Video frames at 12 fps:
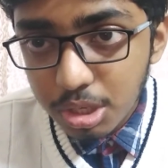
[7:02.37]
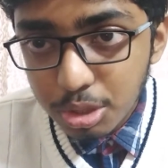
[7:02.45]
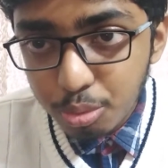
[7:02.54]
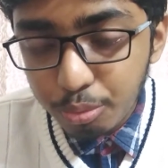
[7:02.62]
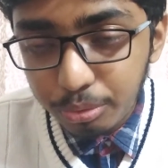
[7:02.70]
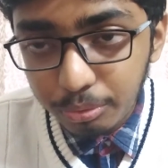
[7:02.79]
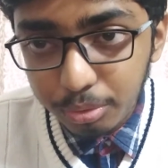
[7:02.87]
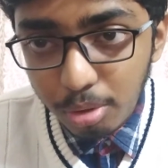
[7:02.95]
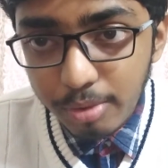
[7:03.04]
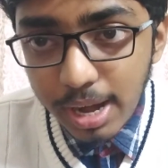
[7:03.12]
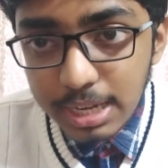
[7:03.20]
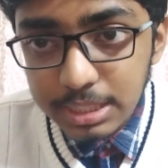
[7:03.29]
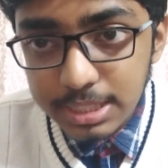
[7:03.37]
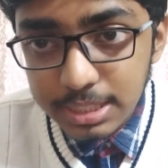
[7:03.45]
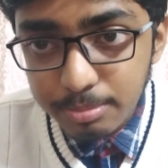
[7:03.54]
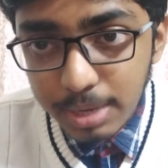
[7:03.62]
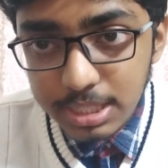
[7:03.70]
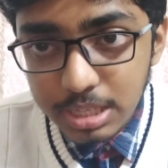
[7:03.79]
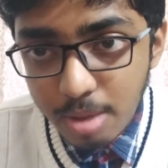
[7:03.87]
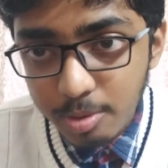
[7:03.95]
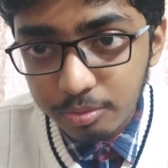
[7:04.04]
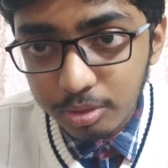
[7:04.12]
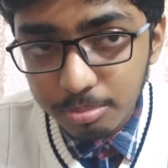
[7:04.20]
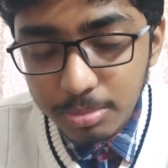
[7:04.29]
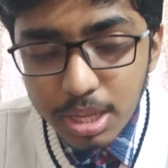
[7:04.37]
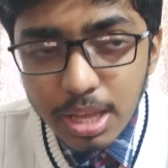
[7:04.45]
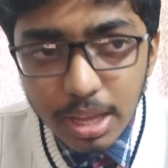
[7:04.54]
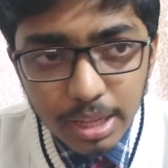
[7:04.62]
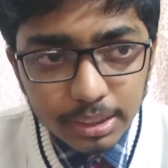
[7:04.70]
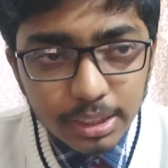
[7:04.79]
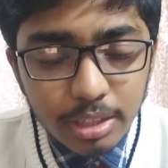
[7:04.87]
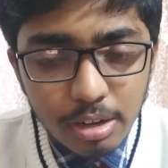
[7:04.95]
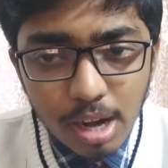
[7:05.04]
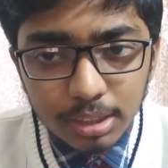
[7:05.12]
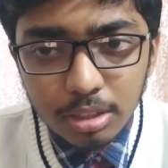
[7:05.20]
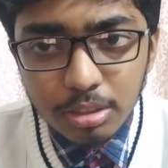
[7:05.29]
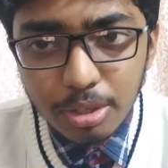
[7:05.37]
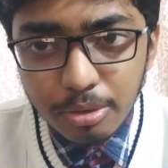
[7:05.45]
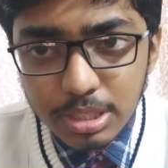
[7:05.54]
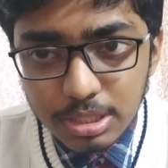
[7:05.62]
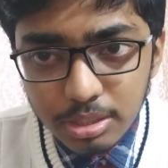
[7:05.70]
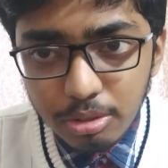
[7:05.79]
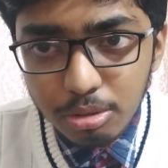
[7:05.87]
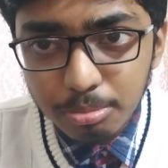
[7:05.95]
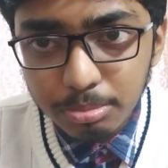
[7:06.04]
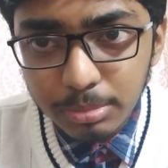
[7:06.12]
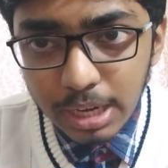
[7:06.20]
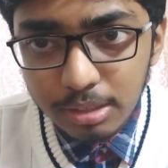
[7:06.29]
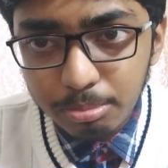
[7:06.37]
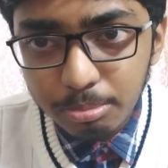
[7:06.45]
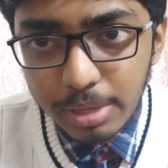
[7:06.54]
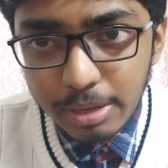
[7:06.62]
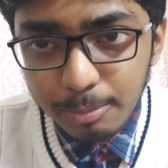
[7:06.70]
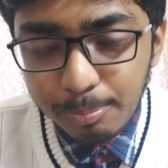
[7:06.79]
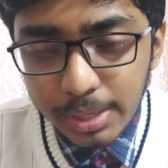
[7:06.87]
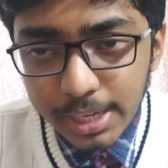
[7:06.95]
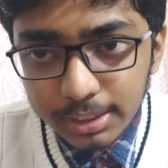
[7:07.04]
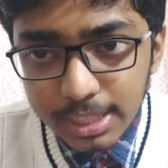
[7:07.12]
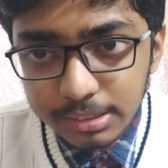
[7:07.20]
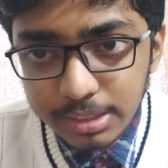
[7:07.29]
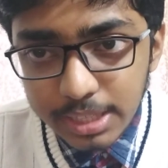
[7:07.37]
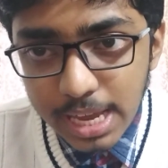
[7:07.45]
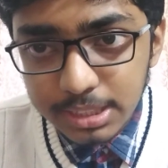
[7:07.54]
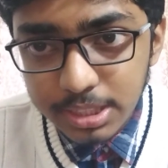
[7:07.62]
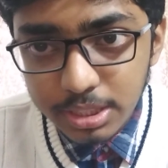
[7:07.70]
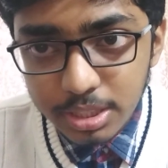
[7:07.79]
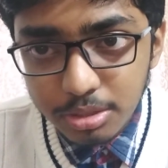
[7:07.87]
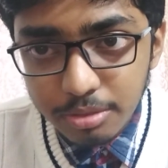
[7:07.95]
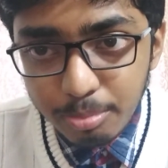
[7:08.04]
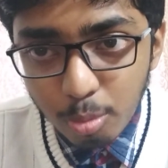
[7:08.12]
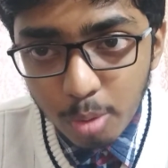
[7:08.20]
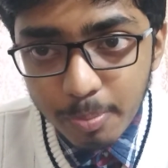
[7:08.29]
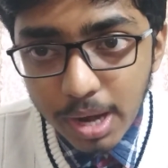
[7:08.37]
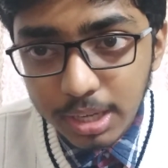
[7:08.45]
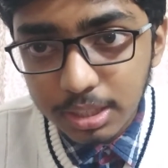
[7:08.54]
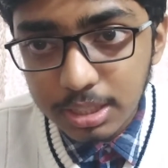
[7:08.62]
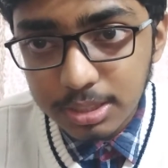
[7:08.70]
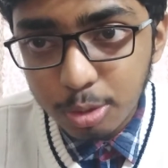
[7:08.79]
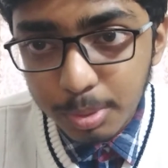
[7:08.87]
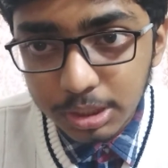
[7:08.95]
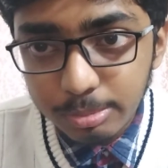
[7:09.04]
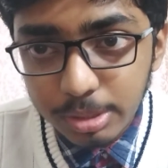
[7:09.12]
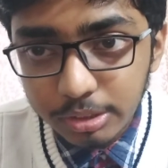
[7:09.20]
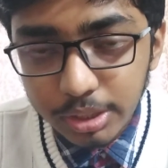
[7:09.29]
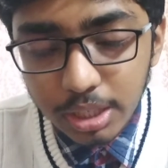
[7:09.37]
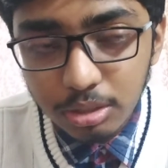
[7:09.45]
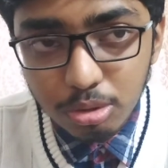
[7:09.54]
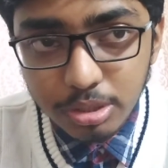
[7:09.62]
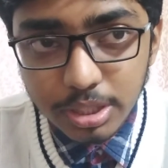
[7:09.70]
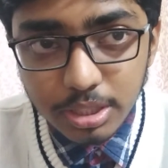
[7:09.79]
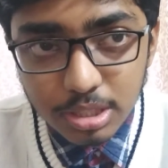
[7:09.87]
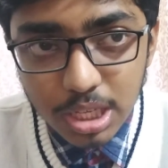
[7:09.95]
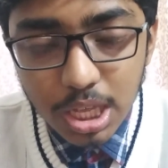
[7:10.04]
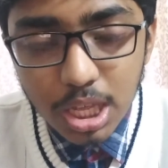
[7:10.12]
So from where is this mass coming from? Then there are other theories, that predict the existence of more particles, supersymmetry and those things.